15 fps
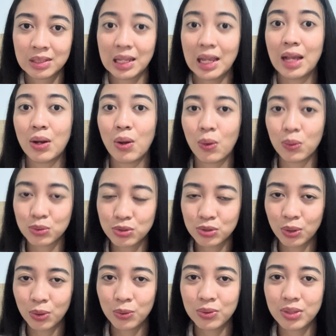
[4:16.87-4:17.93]
And
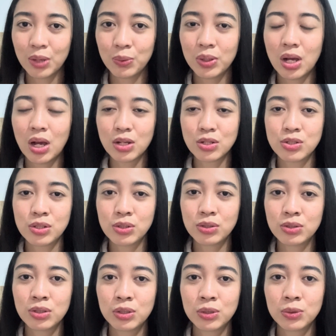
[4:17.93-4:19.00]
also they will ask you
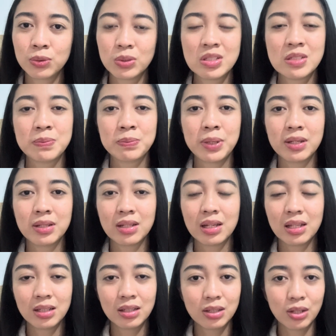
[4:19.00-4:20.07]
to speak
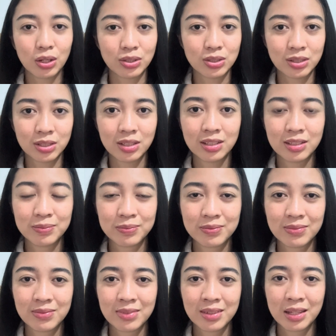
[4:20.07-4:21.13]
a lot.
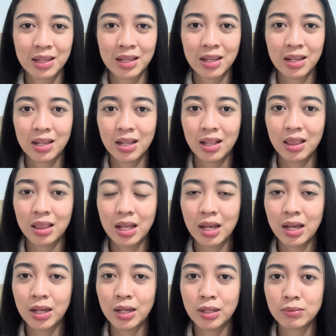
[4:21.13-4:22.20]

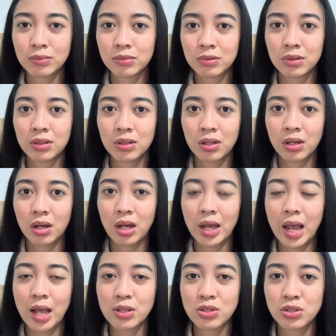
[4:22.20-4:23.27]
Like
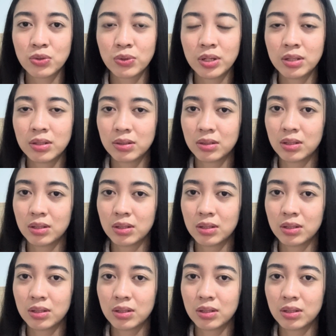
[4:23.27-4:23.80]
answering